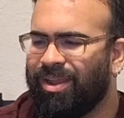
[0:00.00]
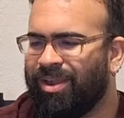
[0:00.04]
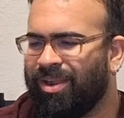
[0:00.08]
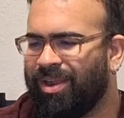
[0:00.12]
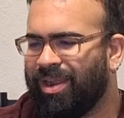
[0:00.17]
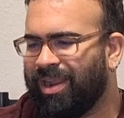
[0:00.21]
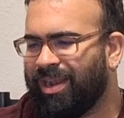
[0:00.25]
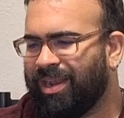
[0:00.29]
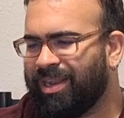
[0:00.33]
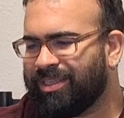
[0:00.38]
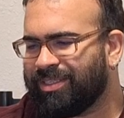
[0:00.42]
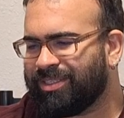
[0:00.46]
All
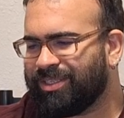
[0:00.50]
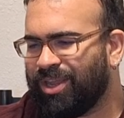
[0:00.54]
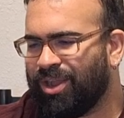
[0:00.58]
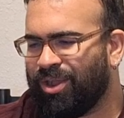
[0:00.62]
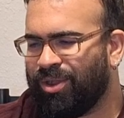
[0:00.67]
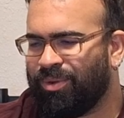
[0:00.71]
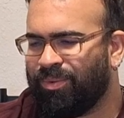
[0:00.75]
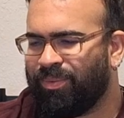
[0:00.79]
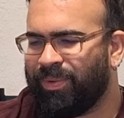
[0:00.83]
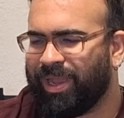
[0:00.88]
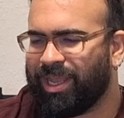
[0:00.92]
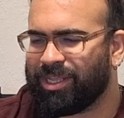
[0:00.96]
right, let's
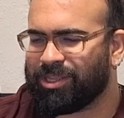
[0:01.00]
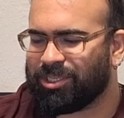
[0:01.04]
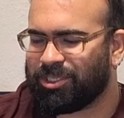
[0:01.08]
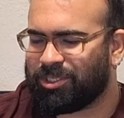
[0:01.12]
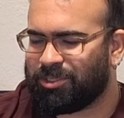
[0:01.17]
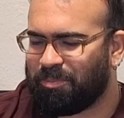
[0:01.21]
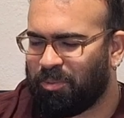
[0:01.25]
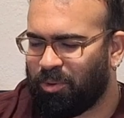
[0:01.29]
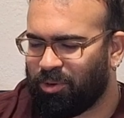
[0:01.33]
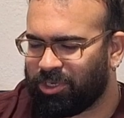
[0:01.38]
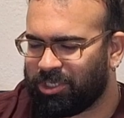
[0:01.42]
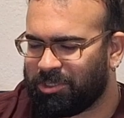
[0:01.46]
go. We got the
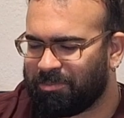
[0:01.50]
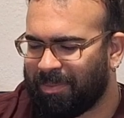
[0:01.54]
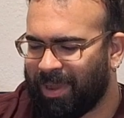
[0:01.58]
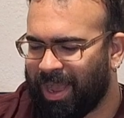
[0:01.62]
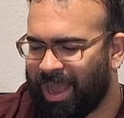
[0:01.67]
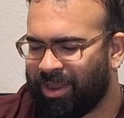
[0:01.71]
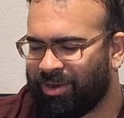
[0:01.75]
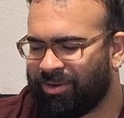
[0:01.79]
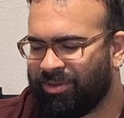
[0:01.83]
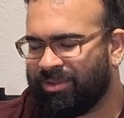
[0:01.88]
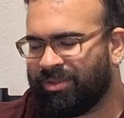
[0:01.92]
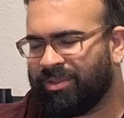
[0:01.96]
sports
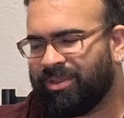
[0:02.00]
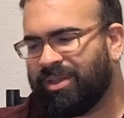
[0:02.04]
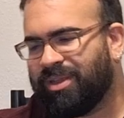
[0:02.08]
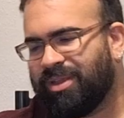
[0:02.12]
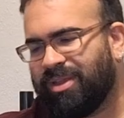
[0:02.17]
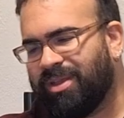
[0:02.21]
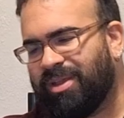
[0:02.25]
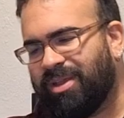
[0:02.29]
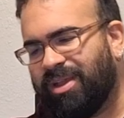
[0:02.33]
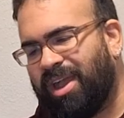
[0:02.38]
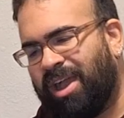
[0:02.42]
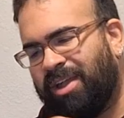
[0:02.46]
bottle
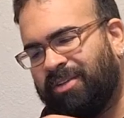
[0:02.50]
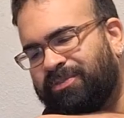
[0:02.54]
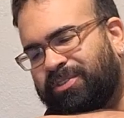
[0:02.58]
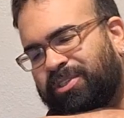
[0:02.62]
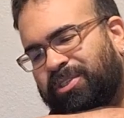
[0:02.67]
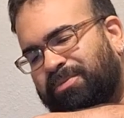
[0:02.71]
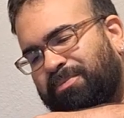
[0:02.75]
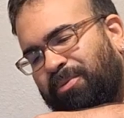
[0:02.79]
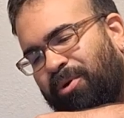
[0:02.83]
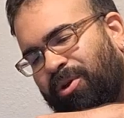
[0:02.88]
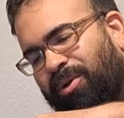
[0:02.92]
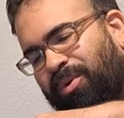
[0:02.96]
of
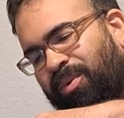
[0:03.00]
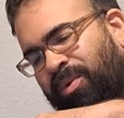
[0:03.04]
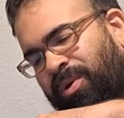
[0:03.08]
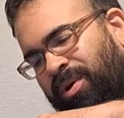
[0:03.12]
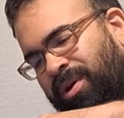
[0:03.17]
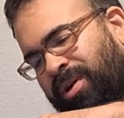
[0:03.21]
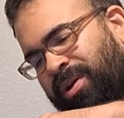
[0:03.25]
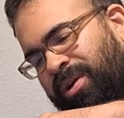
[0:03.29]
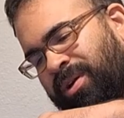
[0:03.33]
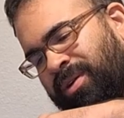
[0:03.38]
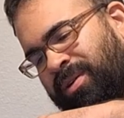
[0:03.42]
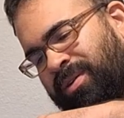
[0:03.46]
smart
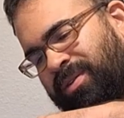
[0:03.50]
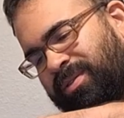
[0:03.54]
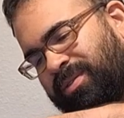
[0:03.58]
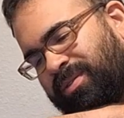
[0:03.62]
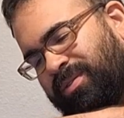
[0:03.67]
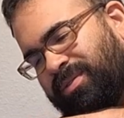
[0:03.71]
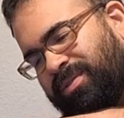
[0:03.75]
water.